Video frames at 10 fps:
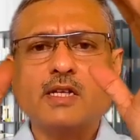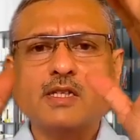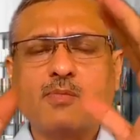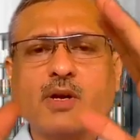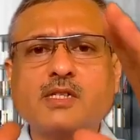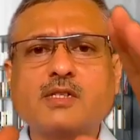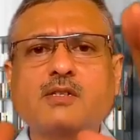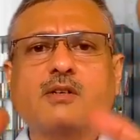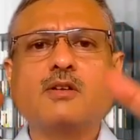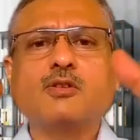
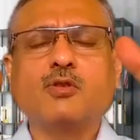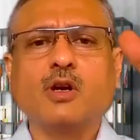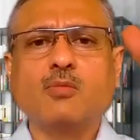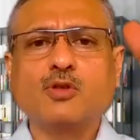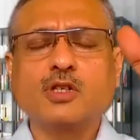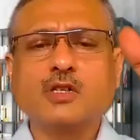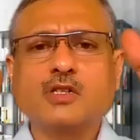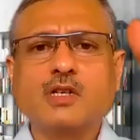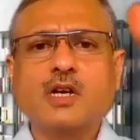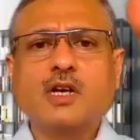expressed your
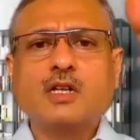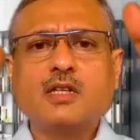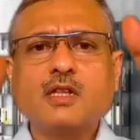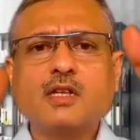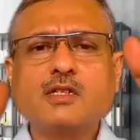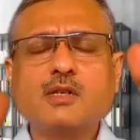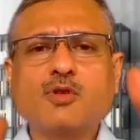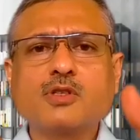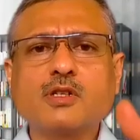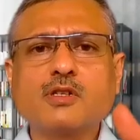emotions, then these
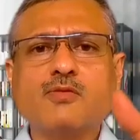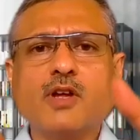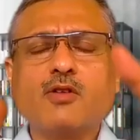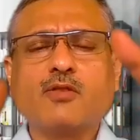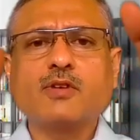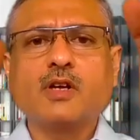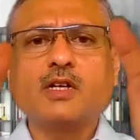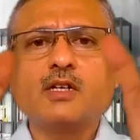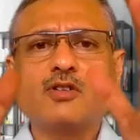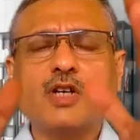emotions very often
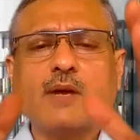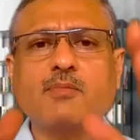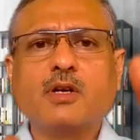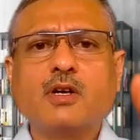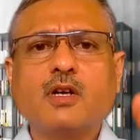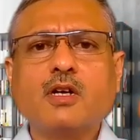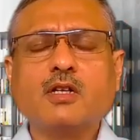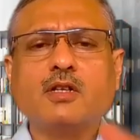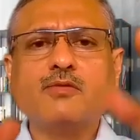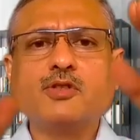get trapped
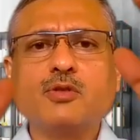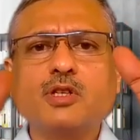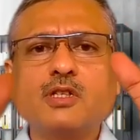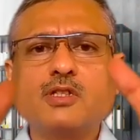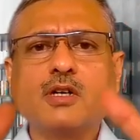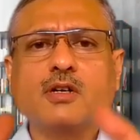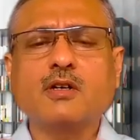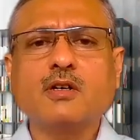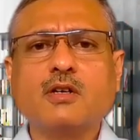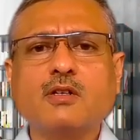in the Vishuddhi
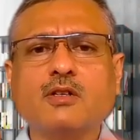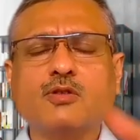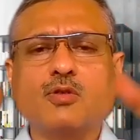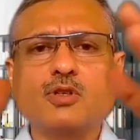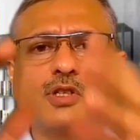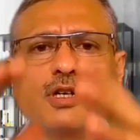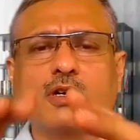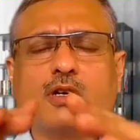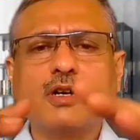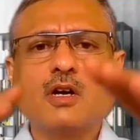chakra, the throat
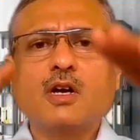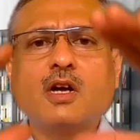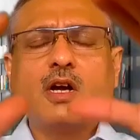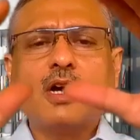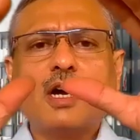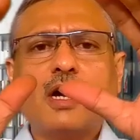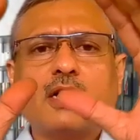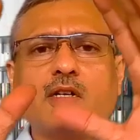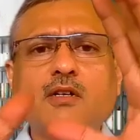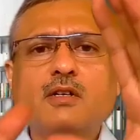chakra.
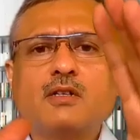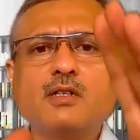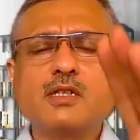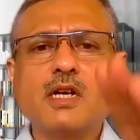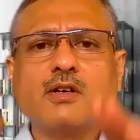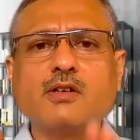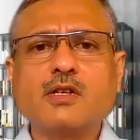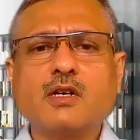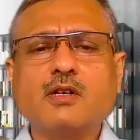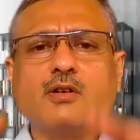And this can
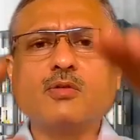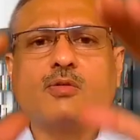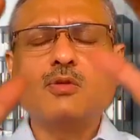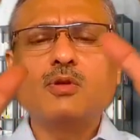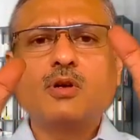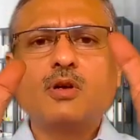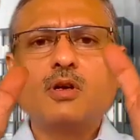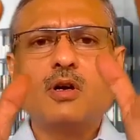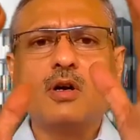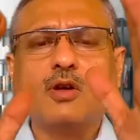result into
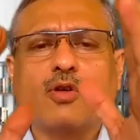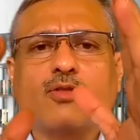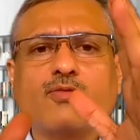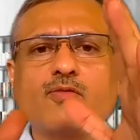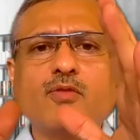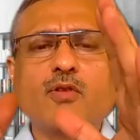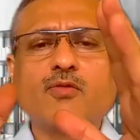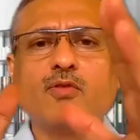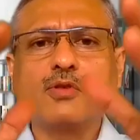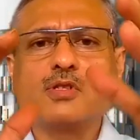a lot of
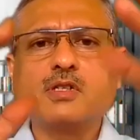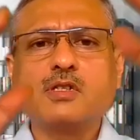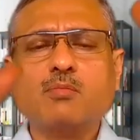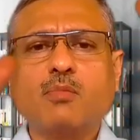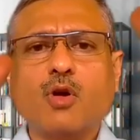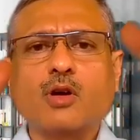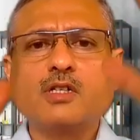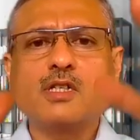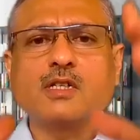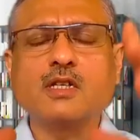flow system
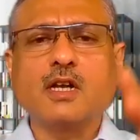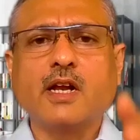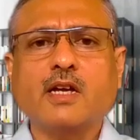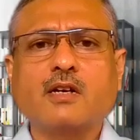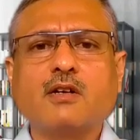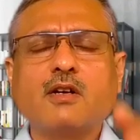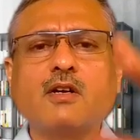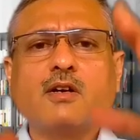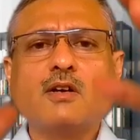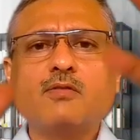blockages in the neck,
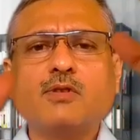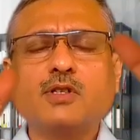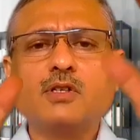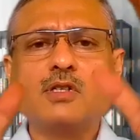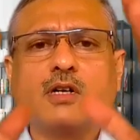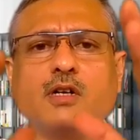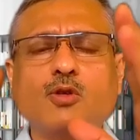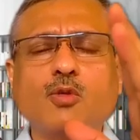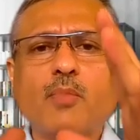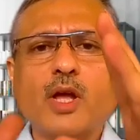which result
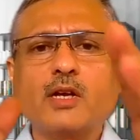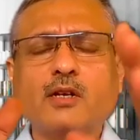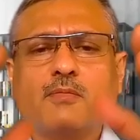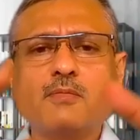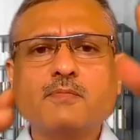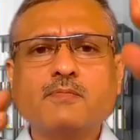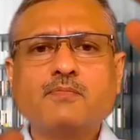into pain.